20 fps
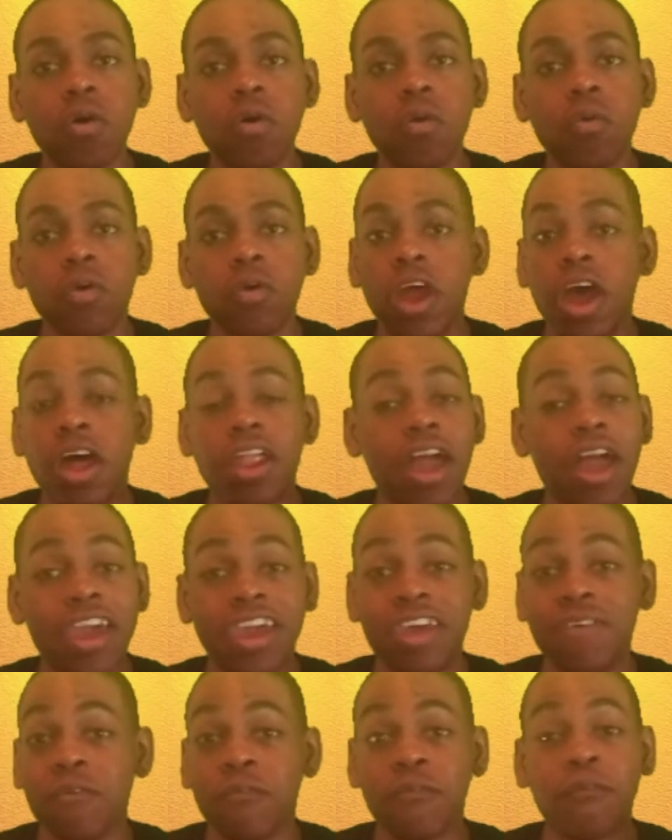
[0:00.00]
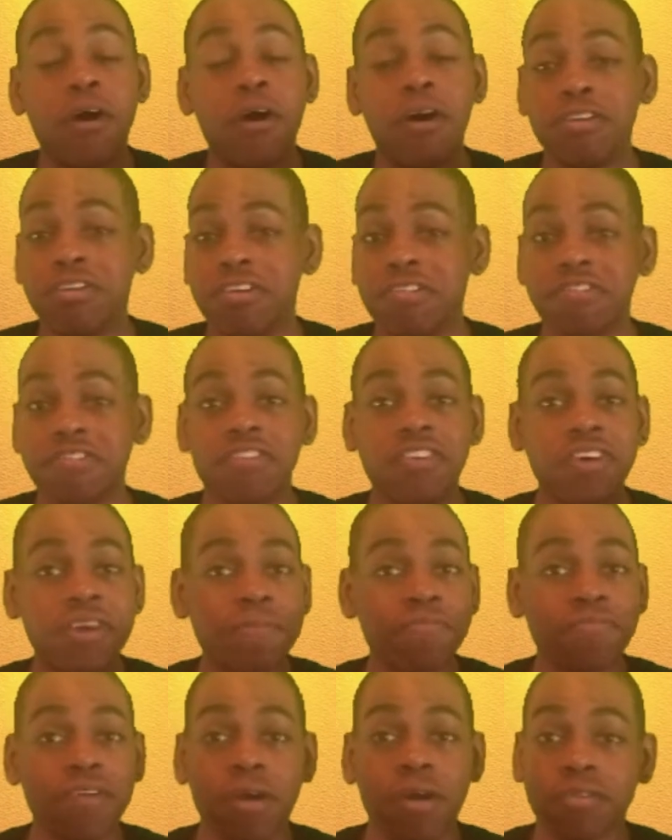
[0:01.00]
without like even falling
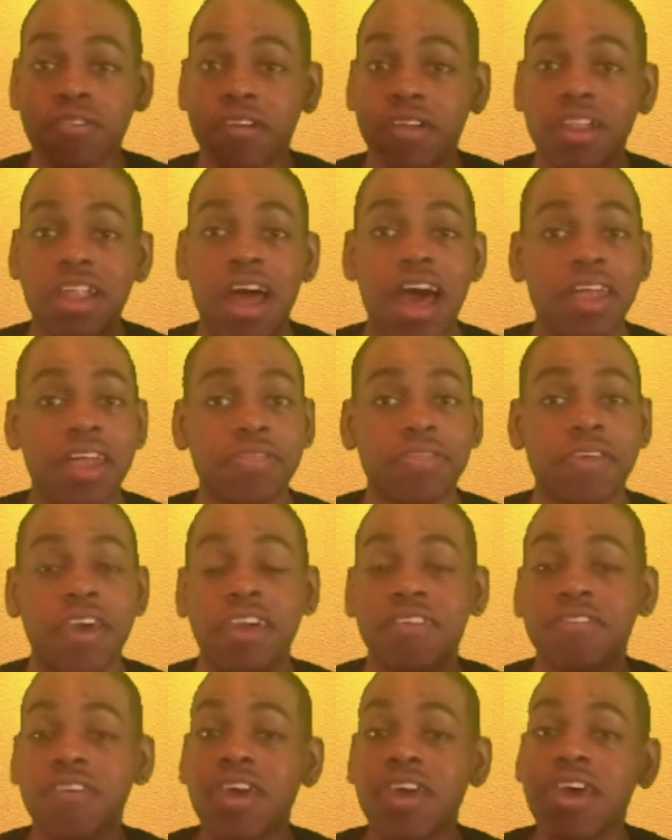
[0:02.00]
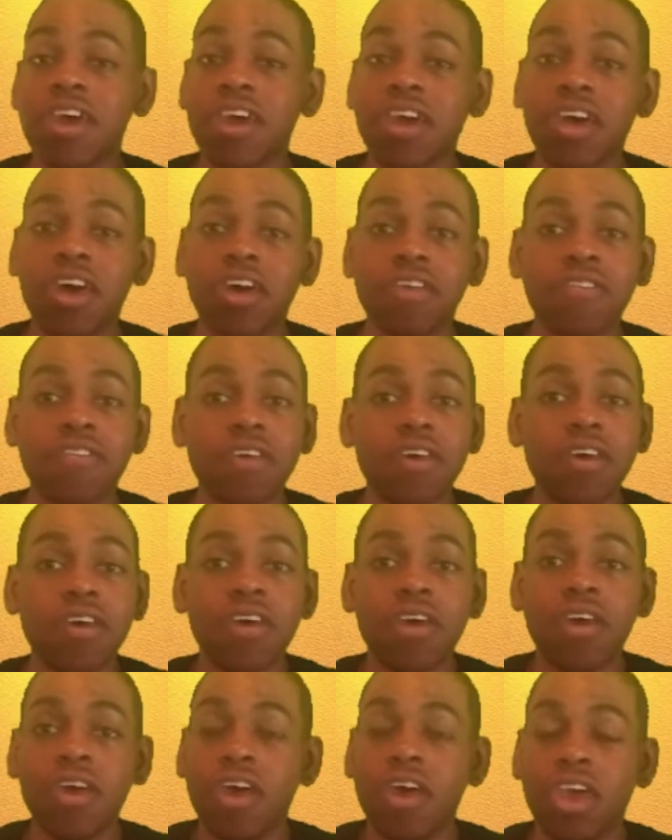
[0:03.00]
asleep. There was a lot of things because
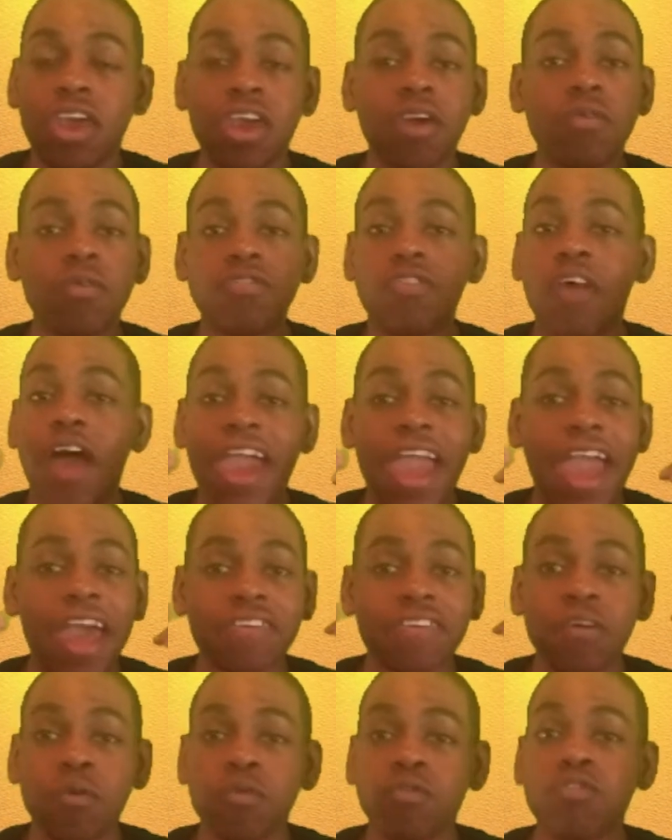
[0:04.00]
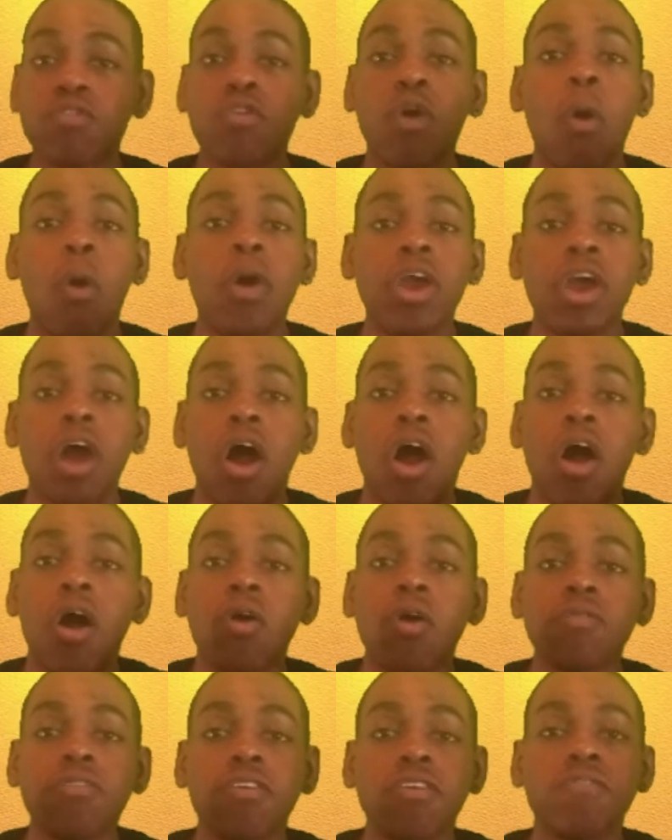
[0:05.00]
it was like as it was going
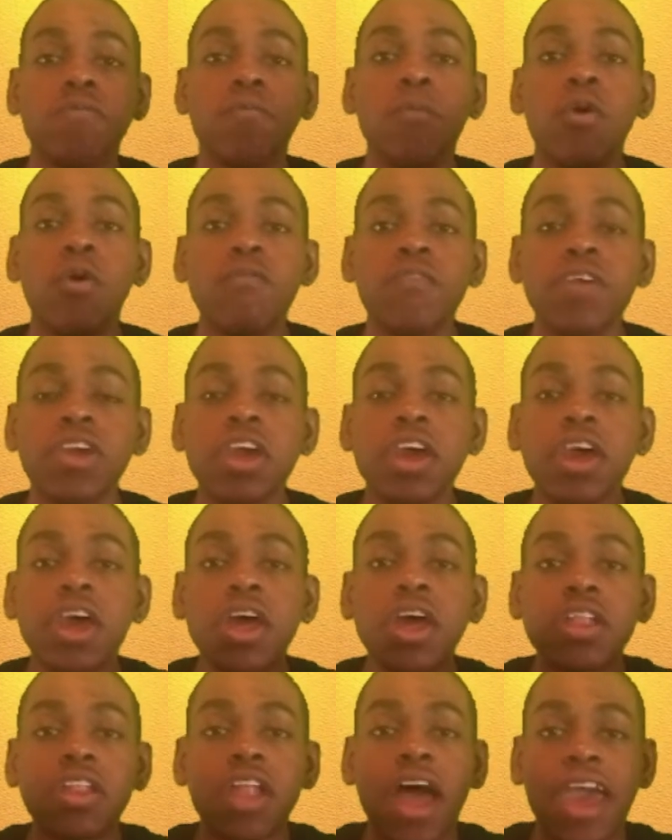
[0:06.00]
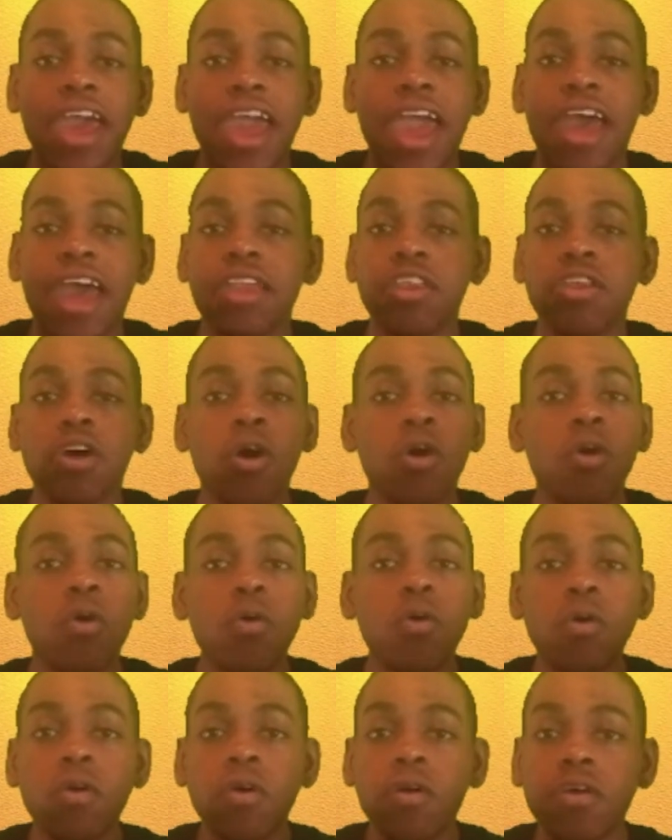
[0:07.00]
on, this movie like had
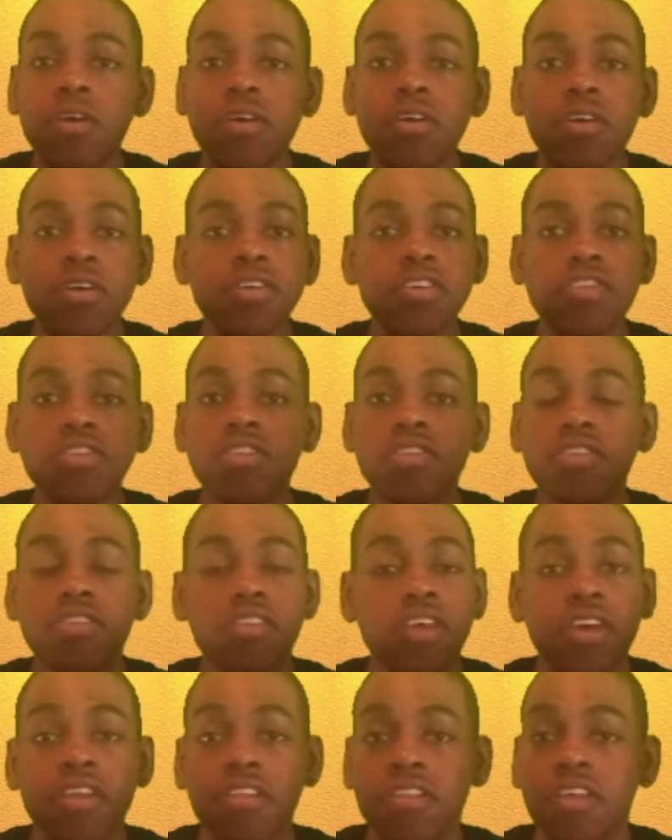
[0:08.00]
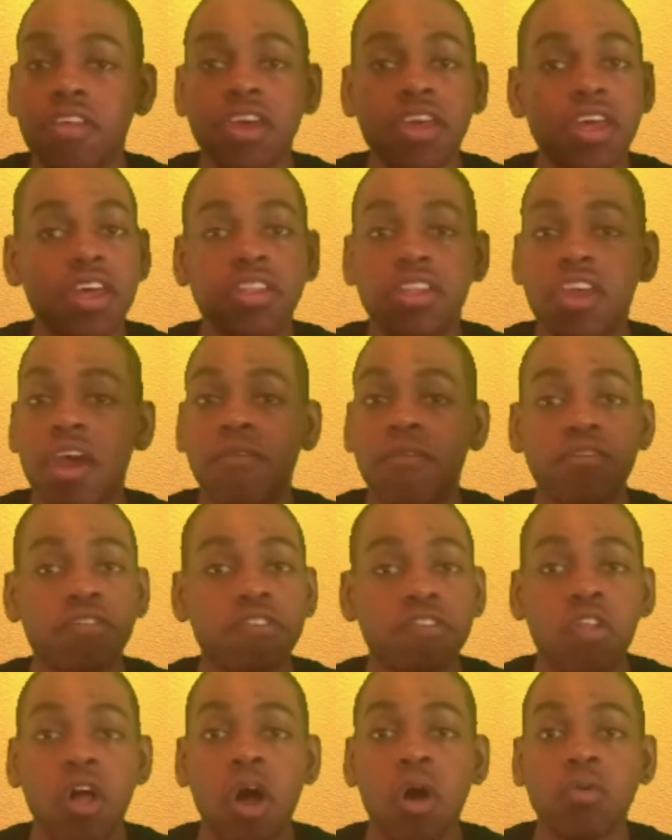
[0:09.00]
no, it never
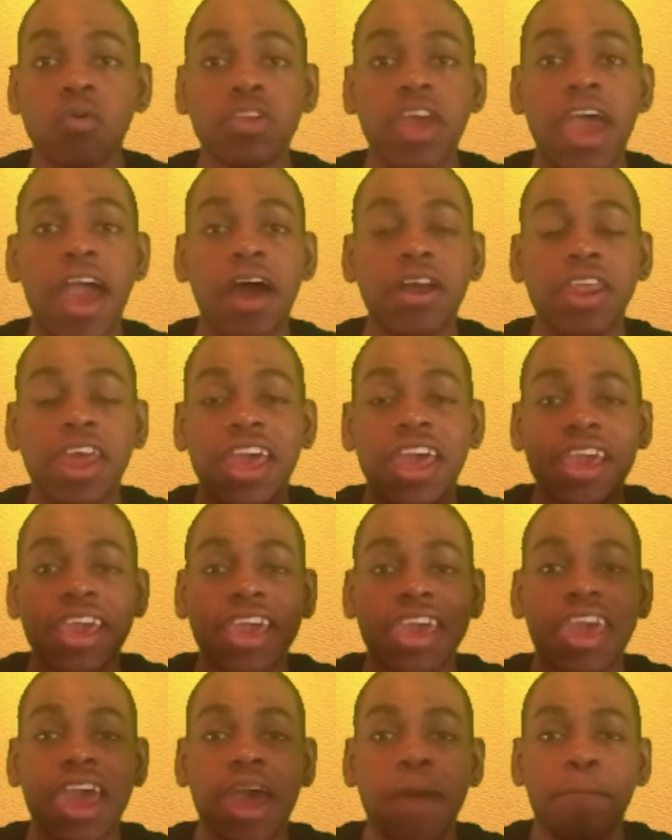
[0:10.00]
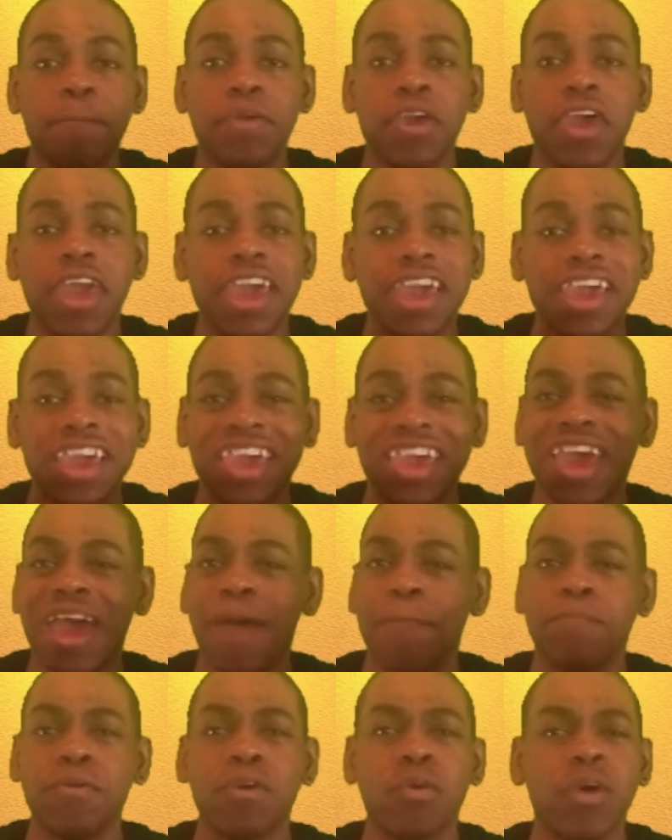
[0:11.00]
slowed down. It kept
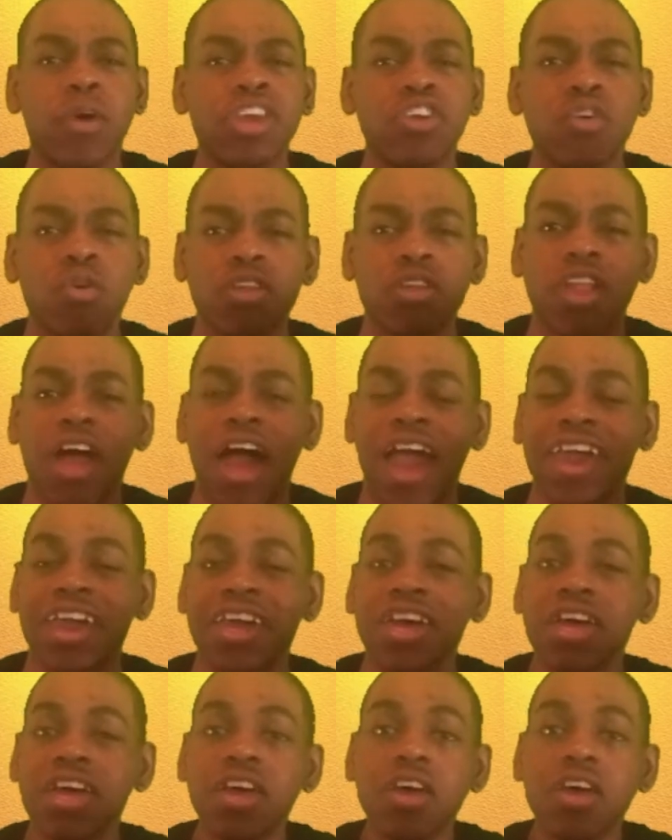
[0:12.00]
you, and you're like,